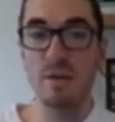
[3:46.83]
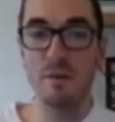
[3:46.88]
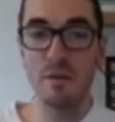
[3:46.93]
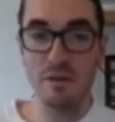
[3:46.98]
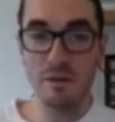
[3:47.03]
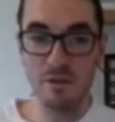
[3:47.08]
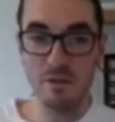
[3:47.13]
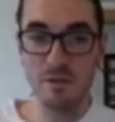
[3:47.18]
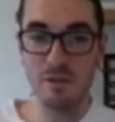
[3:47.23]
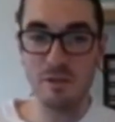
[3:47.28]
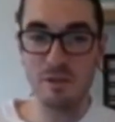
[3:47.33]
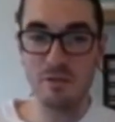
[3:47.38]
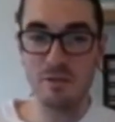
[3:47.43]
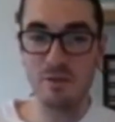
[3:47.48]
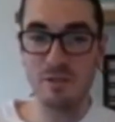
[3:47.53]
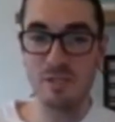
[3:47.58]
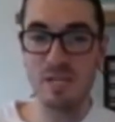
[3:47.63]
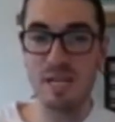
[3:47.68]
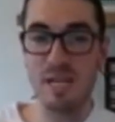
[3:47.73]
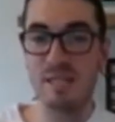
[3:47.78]
We know crypto is a
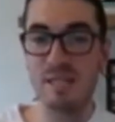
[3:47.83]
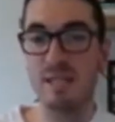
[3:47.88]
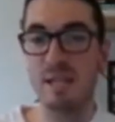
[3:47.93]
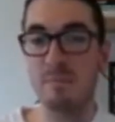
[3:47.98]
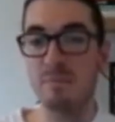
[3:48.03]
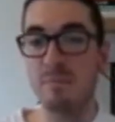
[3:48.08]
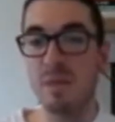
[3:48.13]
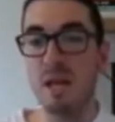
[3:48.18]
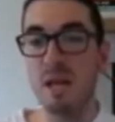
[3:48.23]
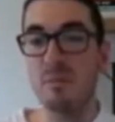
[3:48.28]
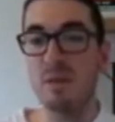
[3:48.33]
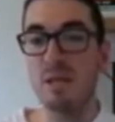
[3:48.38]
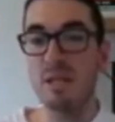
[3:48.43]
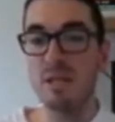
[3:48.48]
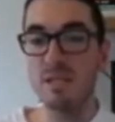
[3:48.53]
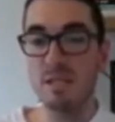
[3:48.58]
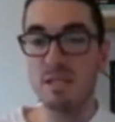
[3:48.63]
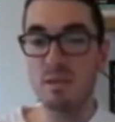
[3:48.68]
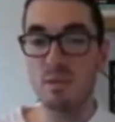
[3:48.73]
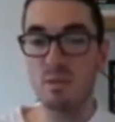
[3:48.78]
risky asset, but
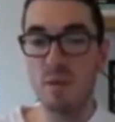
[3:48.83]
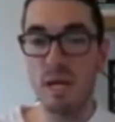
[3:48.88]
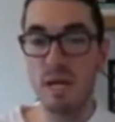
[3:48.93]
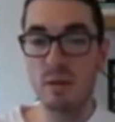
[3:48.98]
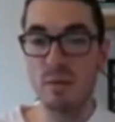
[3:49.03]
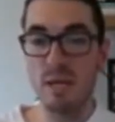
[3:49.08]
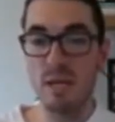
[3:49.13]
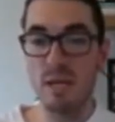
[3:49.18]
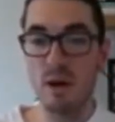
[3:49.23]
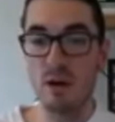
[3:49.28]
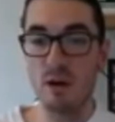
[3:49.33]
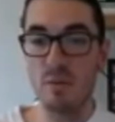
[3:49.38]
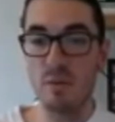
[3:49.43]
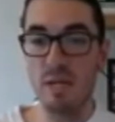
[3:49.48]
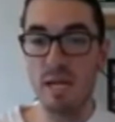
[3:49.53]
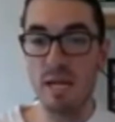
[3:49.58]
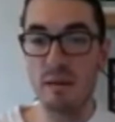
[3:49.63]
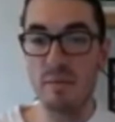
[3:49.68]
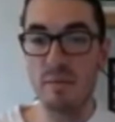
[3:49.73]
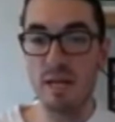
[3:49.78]
this is where we
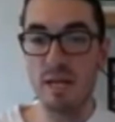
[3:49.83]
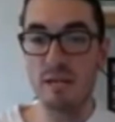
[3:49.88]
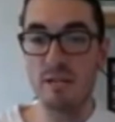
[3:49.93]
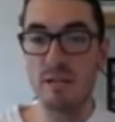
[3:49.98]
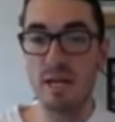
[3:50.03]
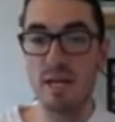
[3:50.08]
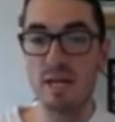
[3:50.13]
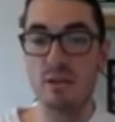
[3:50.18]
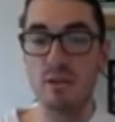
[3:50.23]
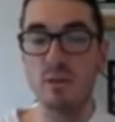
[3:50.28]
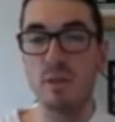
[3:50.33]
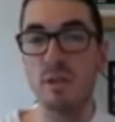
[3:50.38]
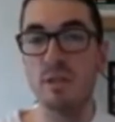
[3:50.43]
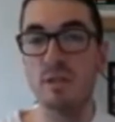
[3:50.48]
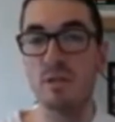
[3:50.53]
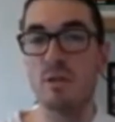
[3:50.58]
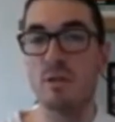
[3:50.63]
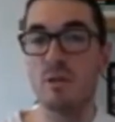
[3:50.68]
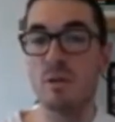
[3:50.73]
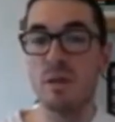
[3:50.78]
open our manager to
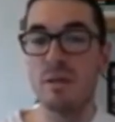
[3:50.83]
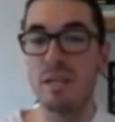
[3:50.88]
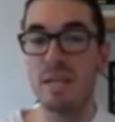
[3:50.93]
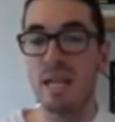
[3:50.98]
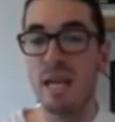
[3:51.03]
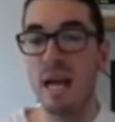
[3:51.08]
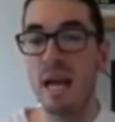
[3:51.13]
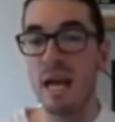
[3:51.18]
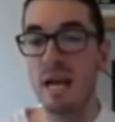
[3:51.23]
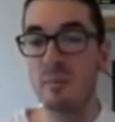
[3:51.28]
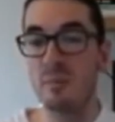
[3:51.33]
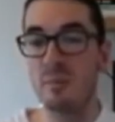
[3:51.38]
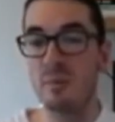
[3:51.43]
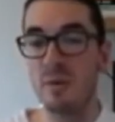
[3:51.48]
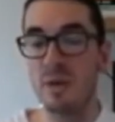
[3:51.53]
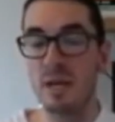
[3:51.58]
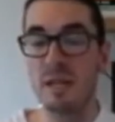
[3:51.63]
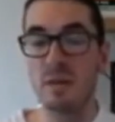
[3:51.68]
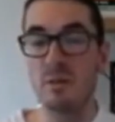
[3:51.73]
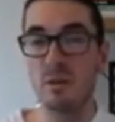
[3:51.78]
install the app.
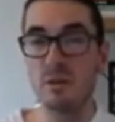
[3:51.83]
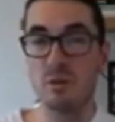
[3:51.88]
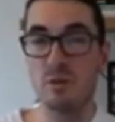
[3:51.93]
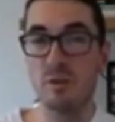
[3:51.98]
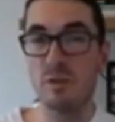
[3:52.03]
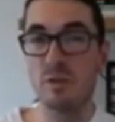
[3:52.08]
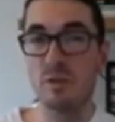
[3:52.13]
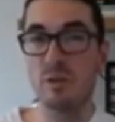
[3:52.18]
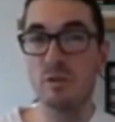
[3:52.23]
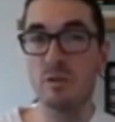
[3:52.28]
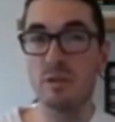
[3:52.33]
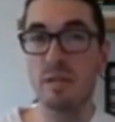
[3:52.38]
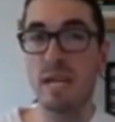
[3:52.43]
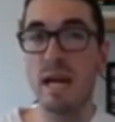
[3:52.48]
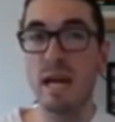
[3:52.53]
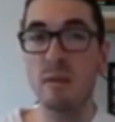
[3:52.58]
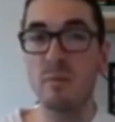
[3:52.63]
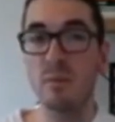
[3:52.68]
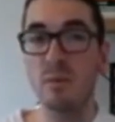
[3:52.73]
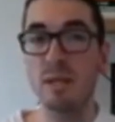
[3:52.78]
And then once we've installed
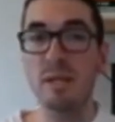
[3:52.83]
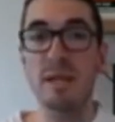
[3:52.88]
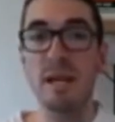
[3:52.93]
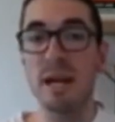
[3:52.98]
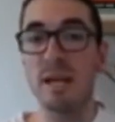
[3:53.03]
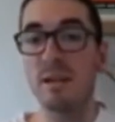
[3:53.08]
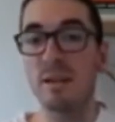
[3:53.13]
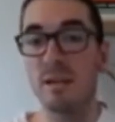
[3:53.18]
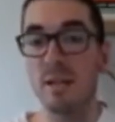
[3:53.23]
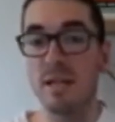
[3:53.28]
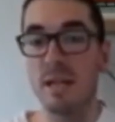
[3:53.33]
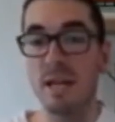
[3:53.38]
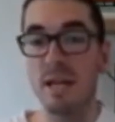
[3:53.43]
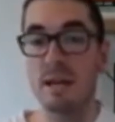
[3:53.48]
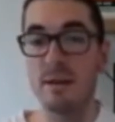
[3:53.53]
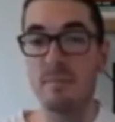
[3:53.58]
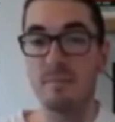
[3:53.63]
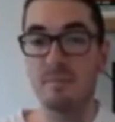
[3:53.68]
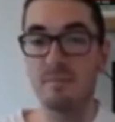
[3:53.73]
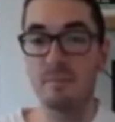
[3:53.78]
the app, we can add an
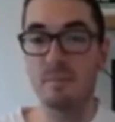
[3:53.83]
account.